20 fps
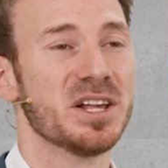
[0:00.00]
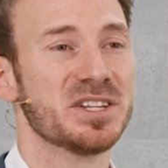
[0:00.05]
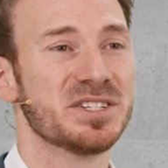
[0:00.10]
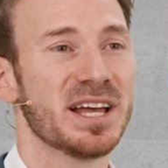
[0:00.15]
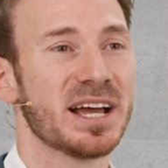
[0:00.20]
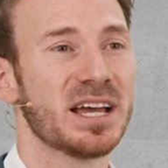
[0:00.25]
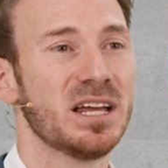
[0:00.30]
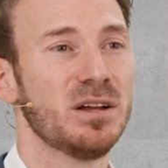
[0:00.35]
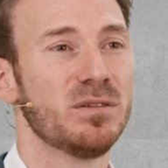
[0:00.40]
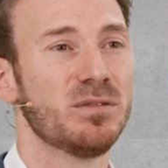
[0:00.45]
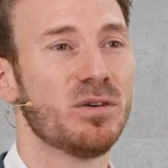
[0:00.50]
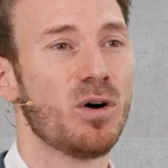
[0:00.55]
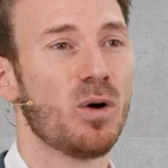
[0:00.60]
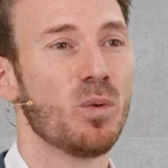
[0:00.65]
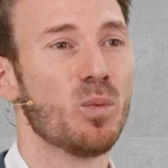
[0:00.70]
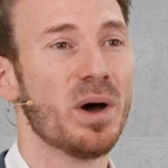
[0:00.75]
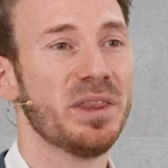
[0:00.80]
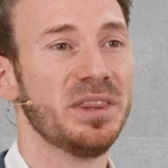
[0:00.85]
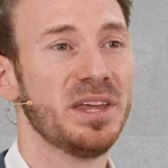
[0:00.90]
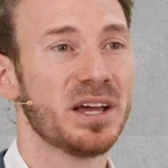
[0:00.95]
Second of
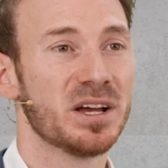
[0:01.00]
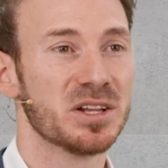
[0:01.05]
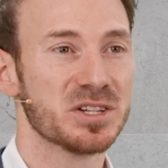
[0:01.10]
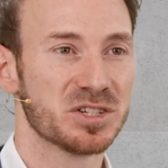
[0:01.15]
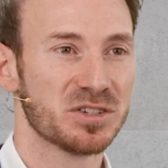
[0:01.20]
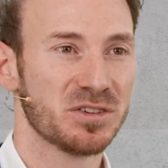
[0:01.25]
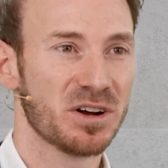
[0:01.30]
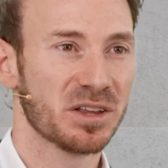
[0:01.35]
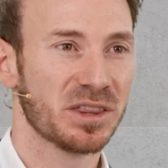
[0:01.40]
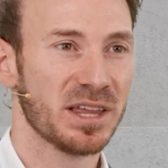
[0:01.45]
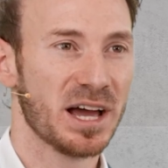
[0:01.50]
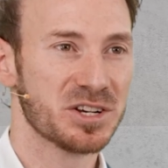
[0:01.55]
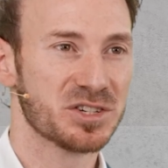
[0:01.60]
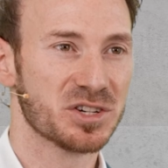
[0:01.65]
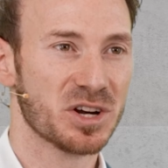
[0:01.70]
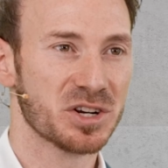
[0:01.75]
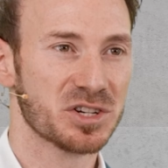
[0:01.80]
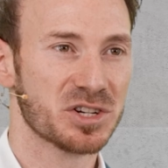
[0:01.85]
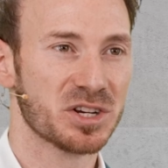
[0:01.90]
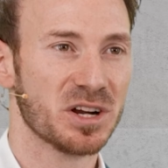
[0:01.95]
all, when they construct
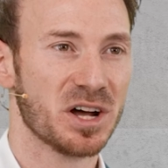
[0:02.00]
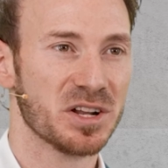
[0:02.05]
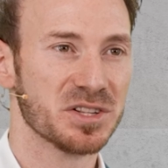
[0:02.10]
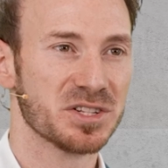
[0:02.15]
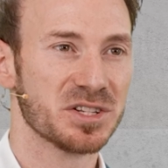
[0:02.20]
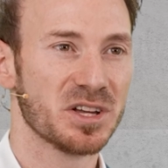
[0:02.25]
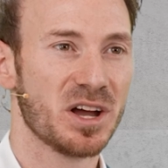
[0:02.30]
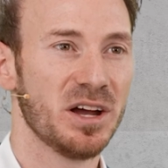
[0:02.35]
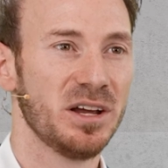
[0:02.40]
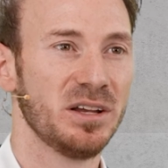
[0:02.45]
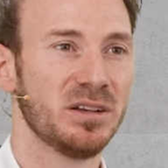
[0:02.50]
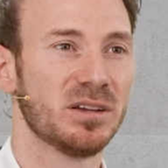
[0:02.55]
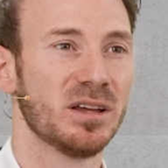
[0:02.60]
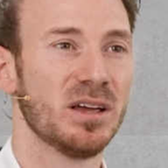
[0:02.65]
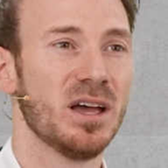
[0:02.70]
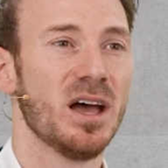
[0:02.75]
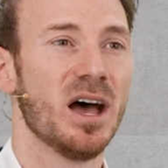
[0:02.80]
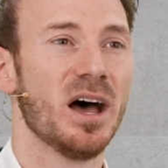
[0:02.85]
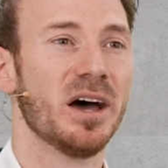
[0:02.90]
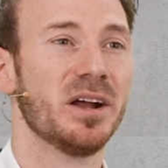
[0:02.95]
that junction on site,